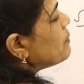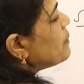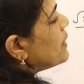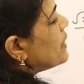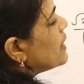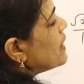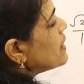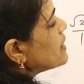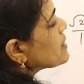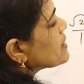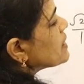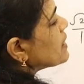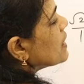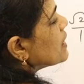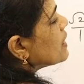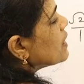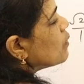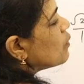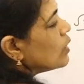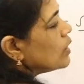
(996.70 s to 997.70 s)
b is
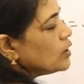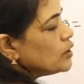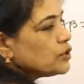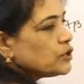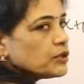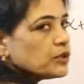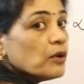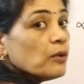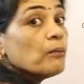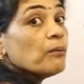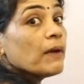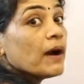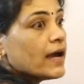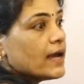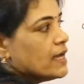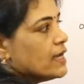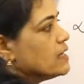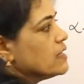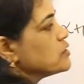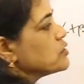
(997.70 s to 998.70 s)
equal to
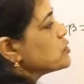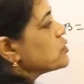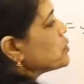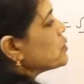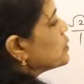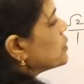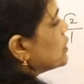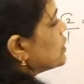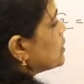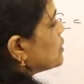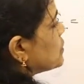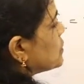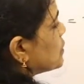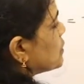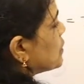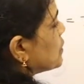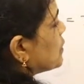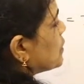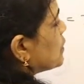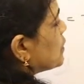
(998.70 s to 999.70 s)
minus root 2.
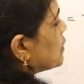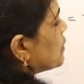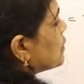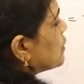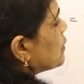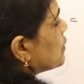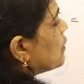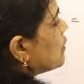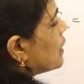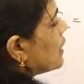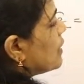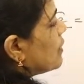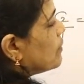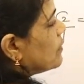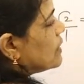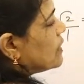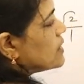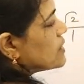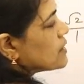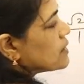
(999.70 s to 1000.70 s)
Okay,
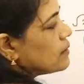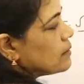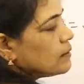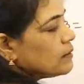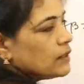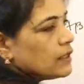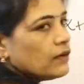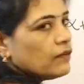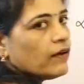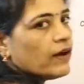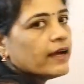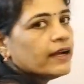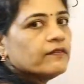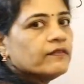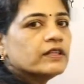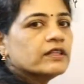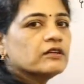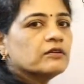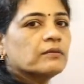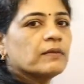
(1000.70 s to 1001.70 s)
this divide
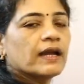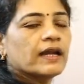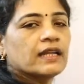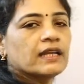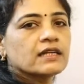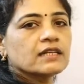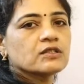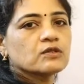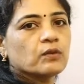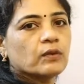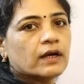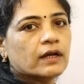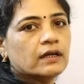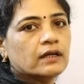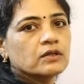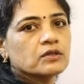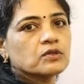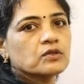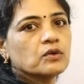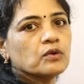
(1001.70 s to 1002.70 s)
with minus
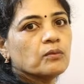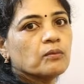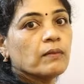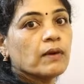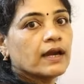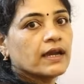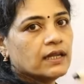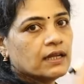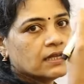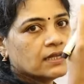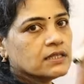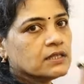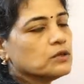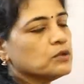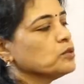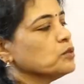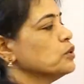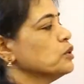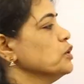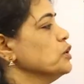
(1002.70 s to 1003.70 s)
1, so minus
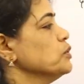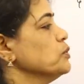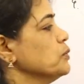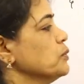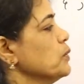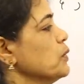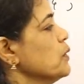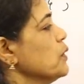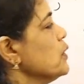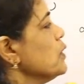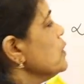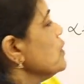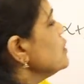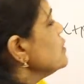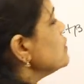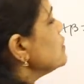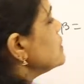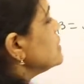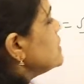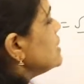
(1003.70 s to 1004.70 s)
root 2.
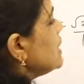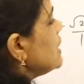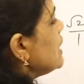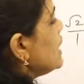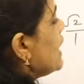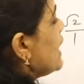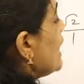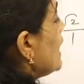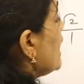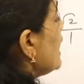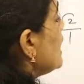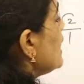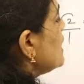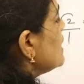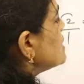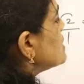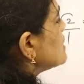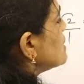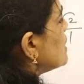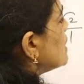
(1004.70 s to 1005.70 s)
So see, a is